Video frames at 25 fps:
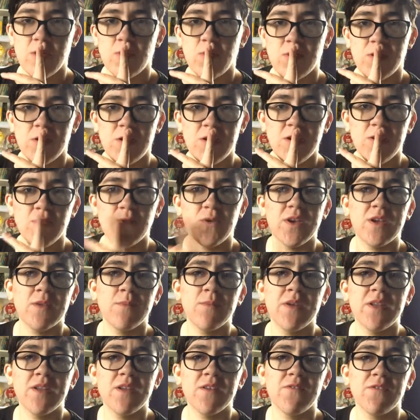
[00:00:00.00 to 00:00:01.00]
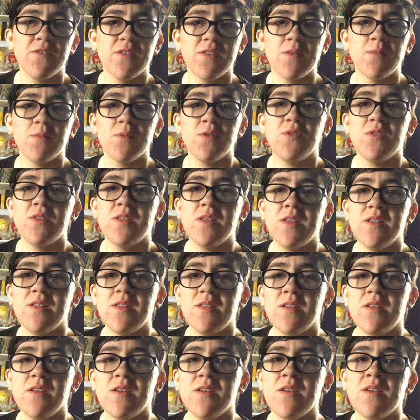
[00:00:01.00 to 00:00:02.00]
I would not recommend it for someone who's
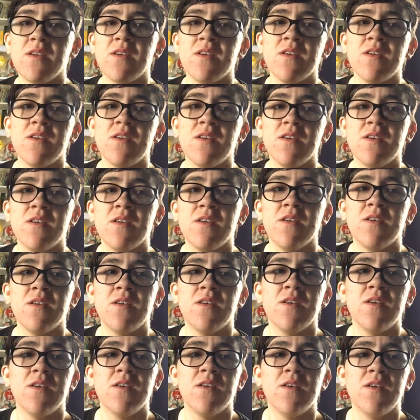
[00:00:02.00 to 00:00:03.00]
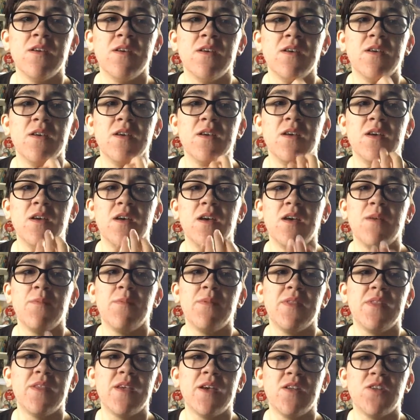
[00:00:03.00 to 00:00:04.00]
easily
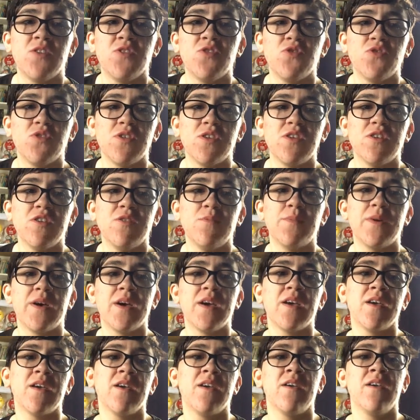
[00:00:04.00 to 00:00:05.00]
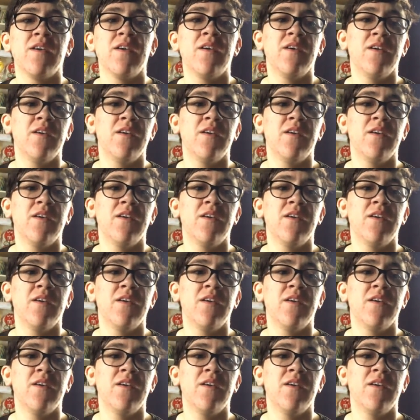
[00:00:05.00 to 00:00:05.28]
upset or triggered by